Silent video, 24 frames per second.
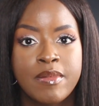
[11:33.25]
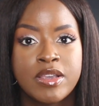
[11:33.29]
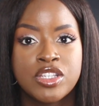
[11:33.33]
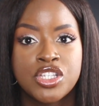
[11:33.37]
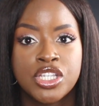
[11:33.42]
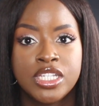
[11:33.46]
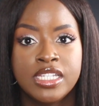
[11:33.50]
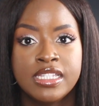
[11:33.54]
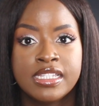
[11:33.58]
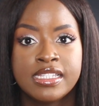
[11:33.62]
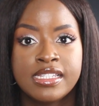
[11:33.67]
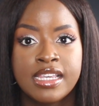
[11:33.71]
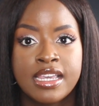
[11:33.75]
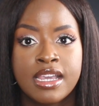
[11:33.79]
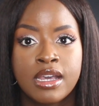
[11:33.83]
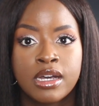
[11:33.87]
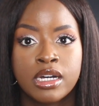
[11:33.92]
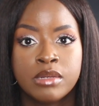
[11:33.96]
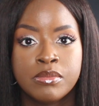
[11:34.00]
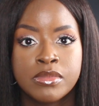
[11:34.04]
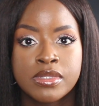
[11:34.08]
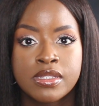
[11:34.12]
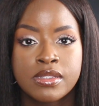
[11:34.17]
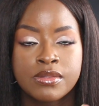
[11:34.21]
as you can see,
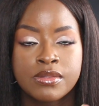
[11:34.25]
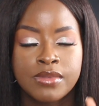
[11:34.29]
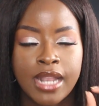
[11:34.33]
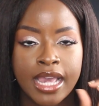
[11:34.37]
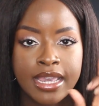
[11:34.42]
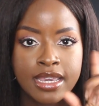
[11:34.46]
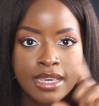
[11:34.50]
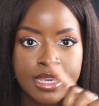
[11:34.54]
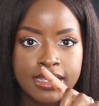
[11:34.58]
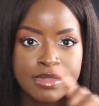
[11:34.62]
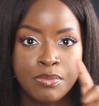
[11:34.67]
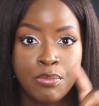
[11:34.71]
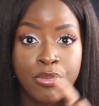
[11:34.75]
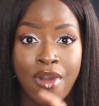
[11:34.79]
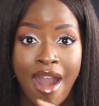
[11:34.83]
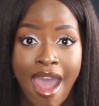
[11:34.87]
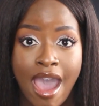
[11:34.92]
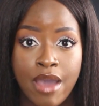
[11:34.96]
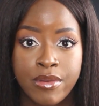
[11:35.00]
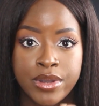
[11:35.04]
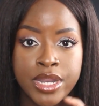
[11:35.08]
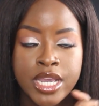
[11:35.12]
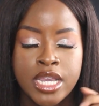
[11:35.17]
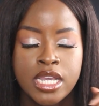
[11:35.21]
comes like it's
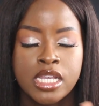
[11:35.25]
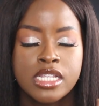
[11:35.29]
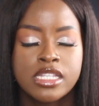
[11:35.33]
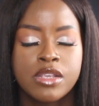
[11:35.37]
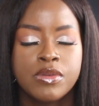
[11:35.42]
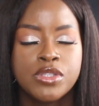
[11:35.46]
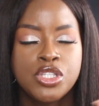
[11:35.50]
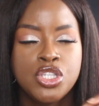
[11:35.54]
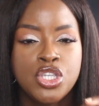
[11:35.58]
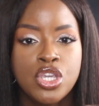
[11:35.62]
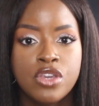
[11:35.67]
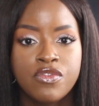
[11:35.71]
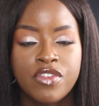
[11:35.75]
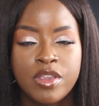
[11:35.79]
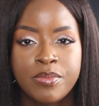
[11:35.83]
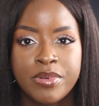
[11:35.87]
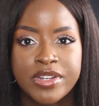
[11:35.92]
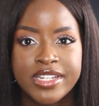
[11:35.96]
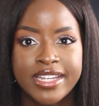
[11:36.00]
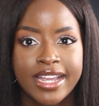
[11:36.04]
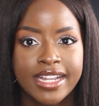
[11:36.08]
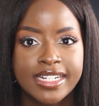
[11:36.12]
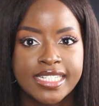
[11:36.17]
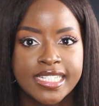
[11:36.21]
brown, so it's UV
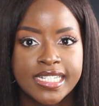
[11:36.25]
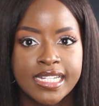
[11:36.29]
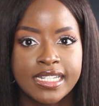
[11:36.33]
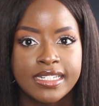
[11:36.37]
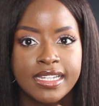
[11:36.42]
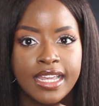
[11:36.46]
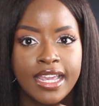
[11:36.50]
protected.